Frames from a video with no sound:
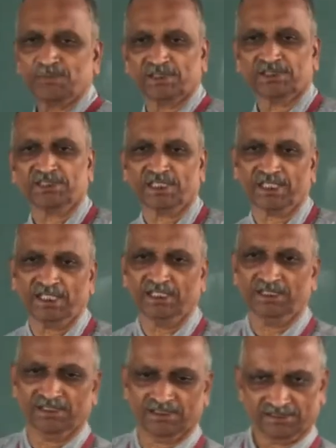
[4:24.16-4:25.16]
per
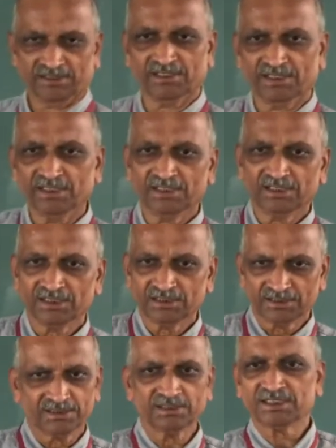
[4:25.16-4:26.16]
second.
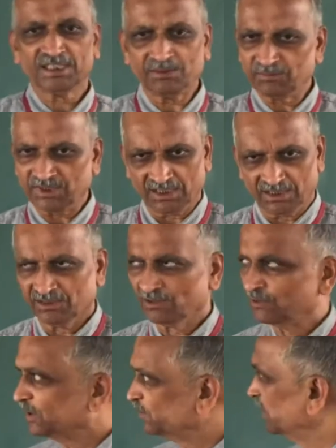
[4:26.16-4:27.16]
The same thing.
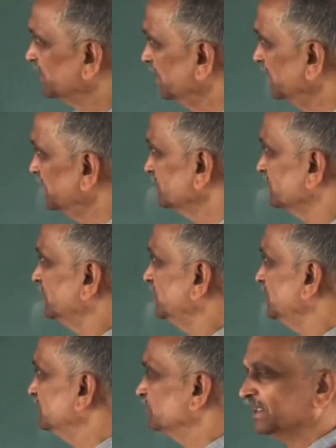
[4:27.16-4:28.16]
1 hertz
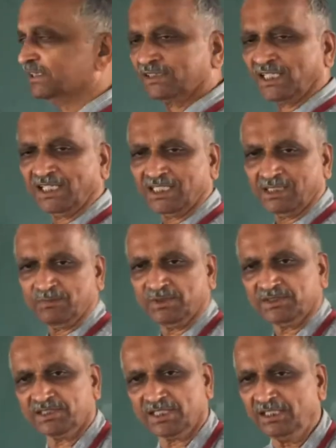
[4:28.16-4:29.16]
is 1 cycle
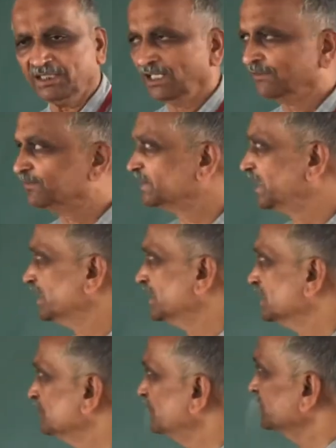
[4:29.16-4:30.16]
per second, F
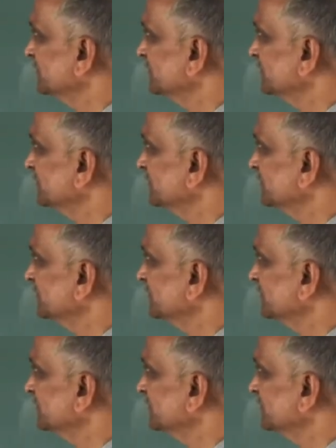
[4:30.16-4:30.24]
cycles per